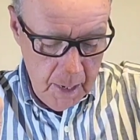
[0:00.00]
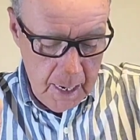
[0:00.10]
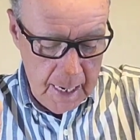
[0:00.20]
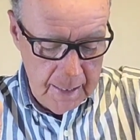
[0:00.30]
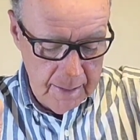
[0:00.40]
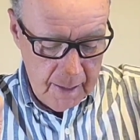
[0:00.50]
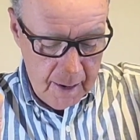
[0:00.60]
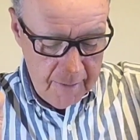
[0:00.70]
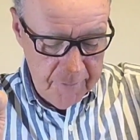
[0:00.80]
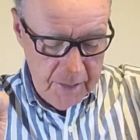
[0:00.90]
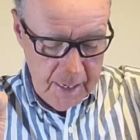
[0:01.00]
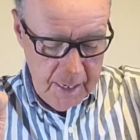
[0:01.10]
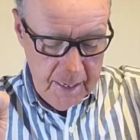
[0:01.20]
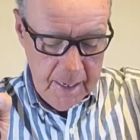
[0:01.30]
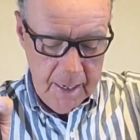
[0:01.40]
of
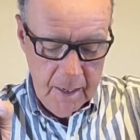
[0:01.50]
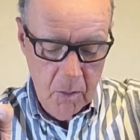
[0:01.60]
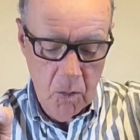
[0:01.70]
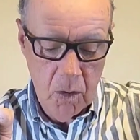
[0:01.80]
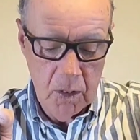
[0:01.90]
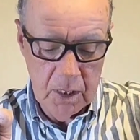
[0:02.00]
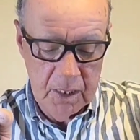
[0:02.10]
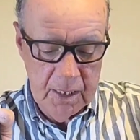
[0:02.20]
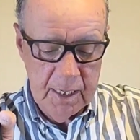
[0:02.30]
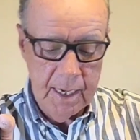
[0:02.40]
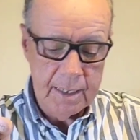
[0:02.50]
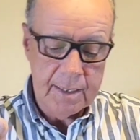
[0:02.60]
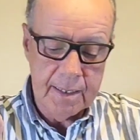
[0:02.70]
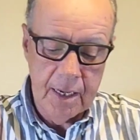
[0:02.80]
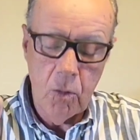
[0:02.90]
the
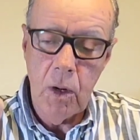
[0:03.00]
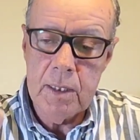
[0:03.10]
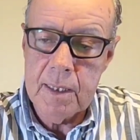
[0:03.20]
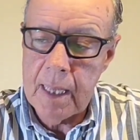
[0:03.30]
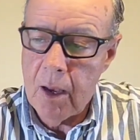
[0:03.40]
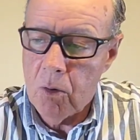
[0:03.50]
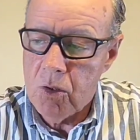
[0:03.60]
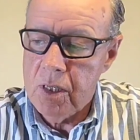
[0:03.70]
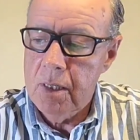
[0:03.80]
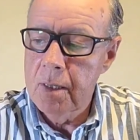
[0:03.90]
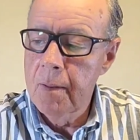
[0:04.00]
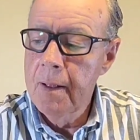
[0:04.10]
GXT1000.